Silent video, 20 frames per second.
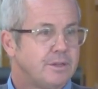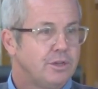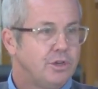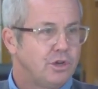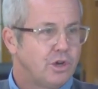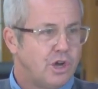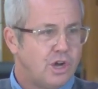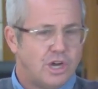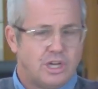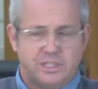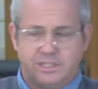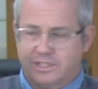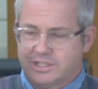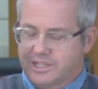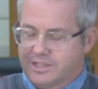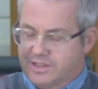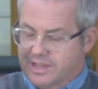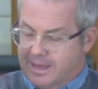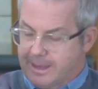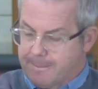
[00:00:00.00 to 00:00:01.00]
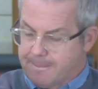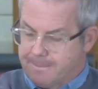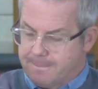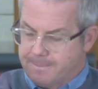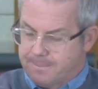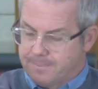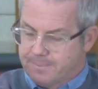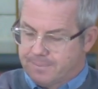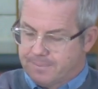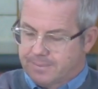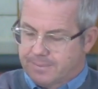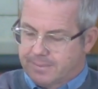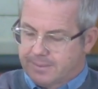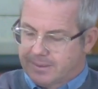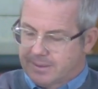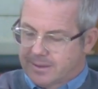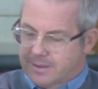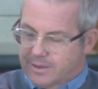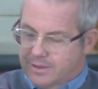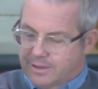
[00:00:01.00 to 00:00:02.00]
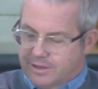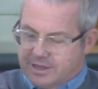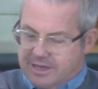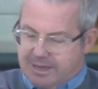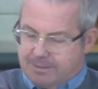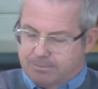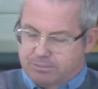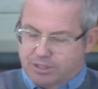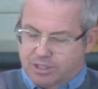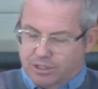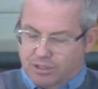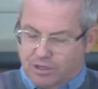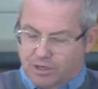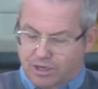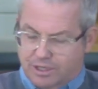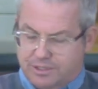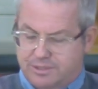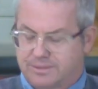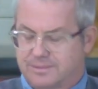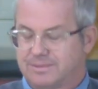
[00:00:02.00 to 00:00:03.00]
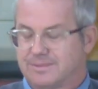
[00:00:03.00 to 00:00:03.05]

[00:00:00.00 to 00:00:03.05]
God to them, them to God.